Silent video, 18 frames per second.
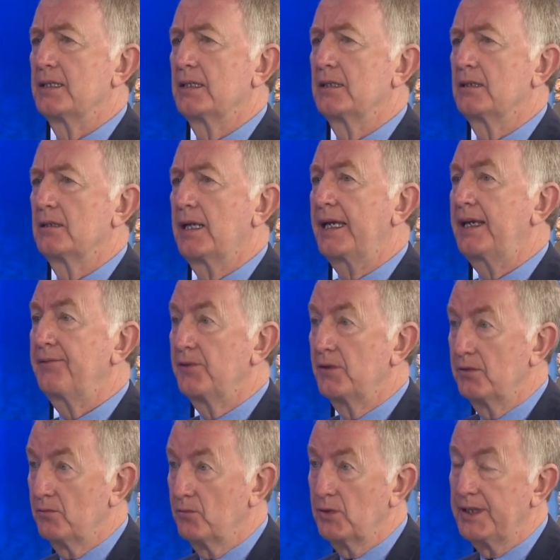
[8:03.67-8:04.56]
that
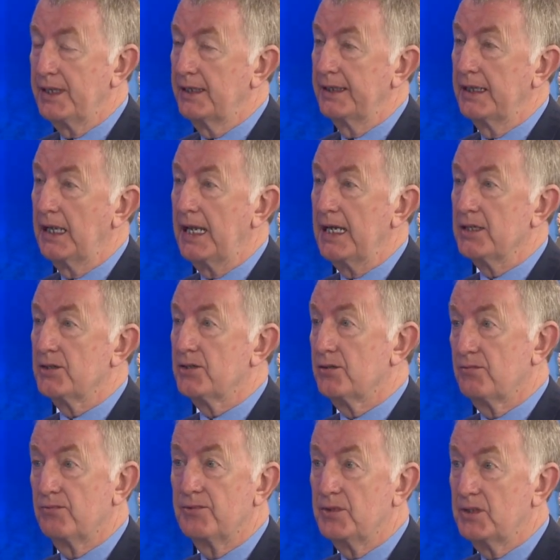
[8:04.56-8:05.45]
even within the
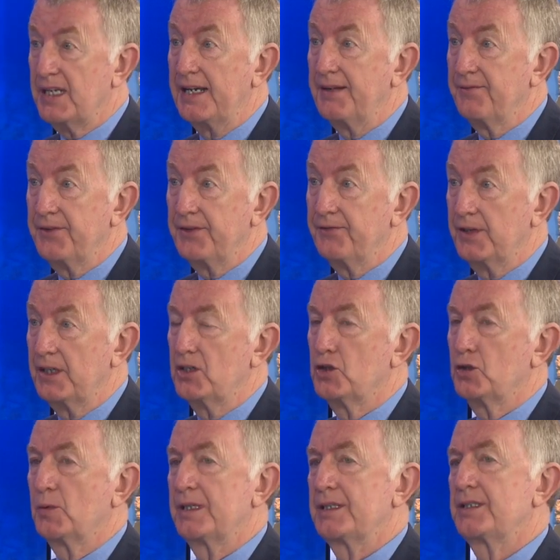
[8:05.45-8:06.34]
last 10, 15,
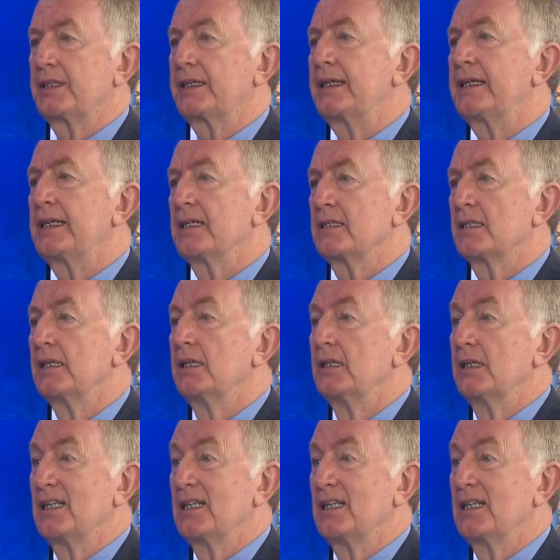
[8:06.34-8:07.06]
20 years,